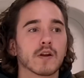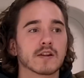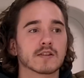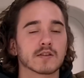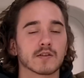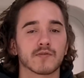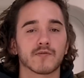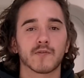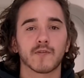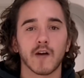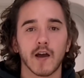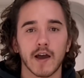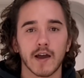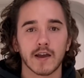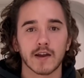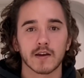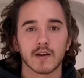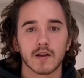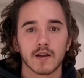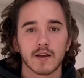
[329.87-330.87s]
to
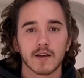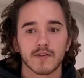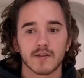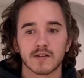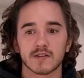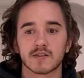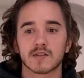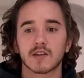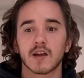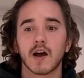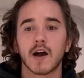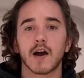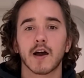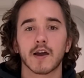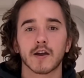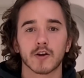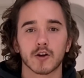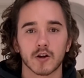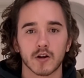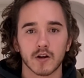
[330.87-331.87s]
define the
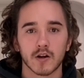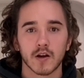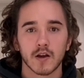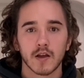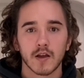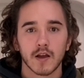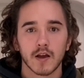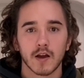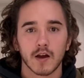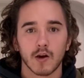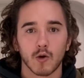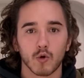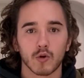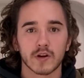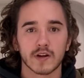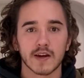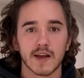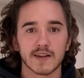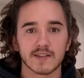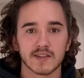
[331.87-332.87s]
entire
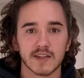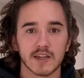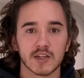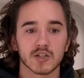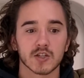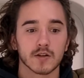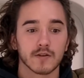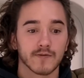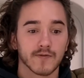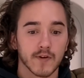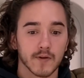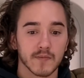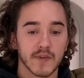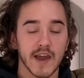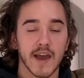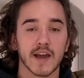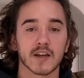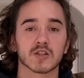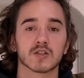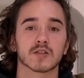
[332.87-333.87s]
organization from the
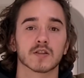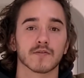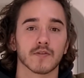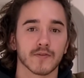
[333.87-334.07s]
actions of a